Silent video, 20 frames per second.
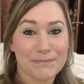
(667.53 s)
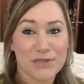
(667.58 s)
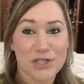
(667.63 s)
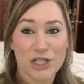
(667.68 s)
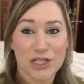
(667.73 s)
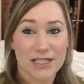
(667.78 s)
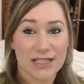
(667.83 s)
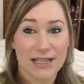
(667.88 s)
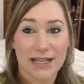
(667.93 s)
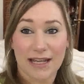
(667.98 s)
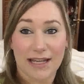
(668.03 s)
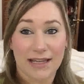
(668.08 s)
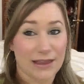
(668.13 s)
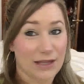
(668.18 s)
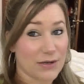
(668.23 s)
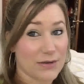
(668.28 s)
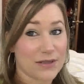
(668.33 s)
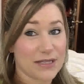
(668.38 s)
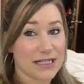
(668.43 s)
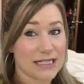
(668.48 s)
Just think
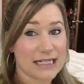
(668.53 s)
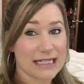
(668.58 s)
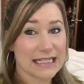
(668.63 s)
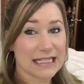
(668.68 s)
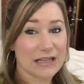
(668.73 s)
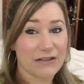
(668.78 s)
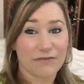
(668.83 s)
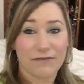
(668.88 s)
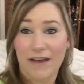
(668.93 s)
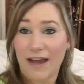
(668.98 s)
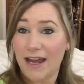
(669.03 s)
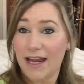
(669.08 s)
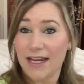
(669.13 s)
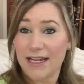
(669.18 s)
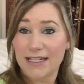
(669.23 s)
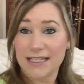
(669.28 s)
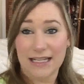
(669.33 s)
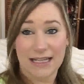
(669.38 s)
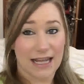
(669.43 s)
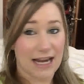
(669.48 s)
though, this is the
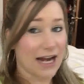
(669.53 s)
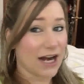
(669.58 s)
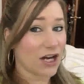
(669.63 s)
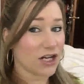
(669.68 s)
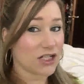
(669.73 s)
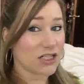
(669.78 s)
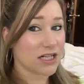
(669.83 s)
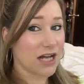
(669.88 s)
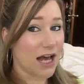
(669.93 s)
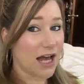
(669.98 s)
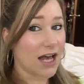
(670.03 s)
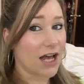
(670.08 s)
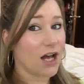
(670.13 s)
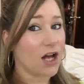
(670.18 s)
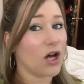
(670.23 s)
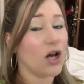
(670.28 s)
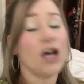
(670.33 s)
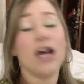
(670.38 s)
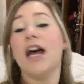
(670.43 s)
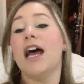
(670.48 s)
face and the
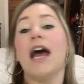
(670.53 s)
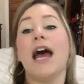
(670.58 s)
hairstyle